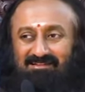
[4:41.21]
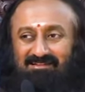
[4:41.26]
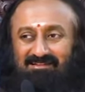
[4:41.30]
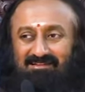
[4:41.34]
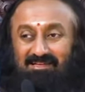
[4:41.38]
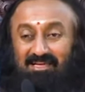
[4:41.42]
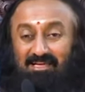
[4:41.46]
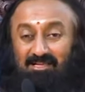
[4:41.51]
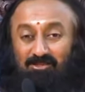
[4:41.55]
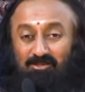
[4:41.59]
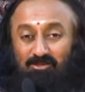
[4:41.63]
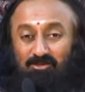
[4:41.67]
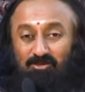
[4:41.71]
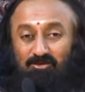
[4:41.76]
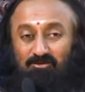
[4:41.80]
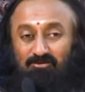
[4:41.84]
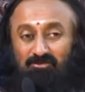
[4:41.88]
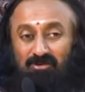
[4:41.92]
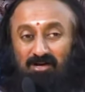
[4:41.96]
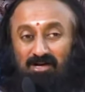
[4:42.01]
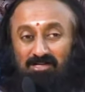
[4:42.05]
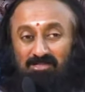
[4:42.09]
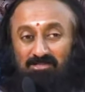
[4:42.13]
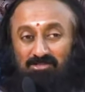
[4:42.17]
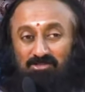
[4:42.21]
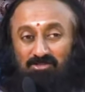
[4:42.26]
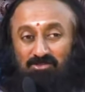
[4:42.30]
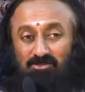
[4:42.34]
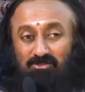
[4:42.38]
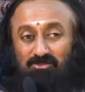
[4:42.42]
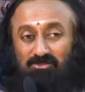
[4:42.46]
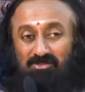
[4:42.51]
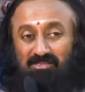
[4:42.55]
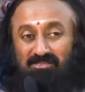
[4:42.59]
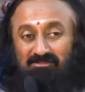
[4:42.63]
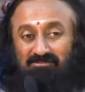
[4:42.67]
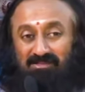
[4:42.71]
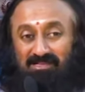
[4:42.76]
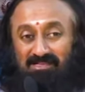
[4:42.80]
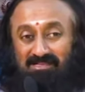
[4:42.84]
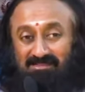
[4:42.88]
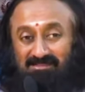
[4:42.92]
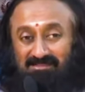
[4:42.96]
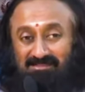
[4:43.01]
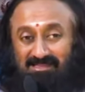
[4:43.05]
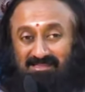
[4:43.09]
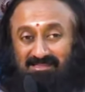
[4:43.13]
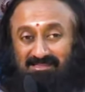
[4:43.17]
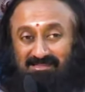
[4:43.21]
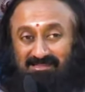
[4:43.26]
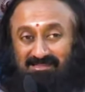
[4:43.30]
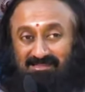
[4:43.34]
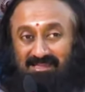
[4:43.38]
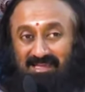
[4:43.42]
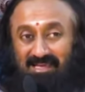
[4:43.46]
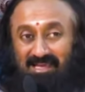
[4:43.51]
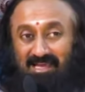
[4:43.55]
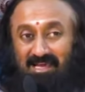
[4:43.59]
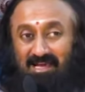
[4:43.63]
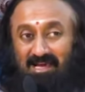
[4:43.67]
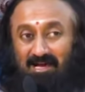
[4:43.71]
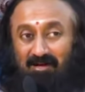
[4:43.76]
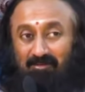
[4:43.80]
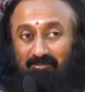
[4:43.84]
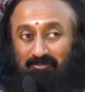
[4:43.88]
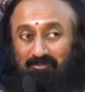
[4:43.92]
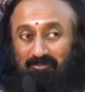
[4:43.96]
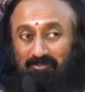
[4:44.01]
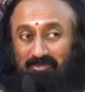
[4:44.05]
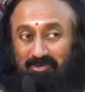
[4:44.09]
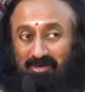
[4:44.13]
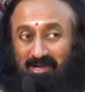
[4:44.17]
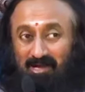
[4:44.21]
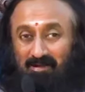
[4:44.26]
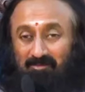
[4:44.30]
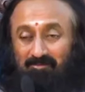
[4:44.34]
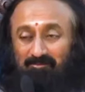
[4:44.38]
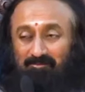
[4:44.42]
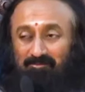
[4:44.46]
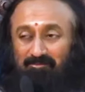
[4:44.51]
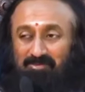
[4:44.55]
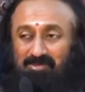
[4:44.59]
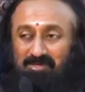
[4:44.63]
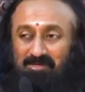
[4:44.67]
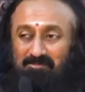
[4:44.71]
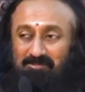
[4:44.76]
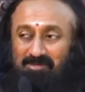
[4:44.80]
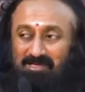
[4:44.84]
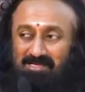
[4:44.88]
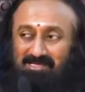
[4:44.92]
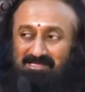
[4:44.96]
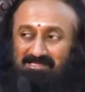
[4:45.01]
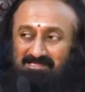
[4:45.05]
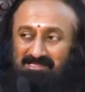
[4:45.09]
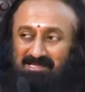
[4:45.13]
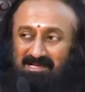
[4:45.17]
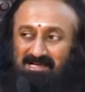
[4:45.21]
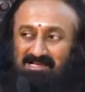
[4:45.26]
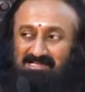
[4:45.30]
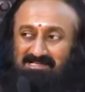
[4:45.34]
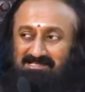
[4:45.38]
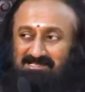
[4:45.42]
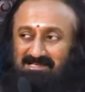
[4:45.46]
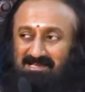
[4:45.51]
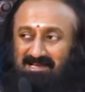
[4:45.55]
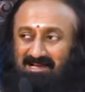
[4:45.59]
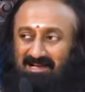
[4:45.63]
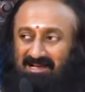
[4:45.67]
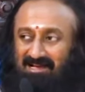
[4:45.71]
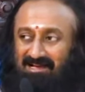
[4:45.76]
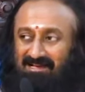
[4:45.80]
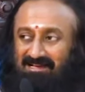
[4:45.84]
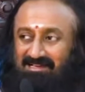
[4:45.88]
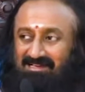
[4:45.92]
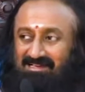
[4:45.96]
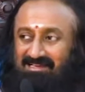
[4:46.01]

Eto vacho nivartante aprapya manasasaha.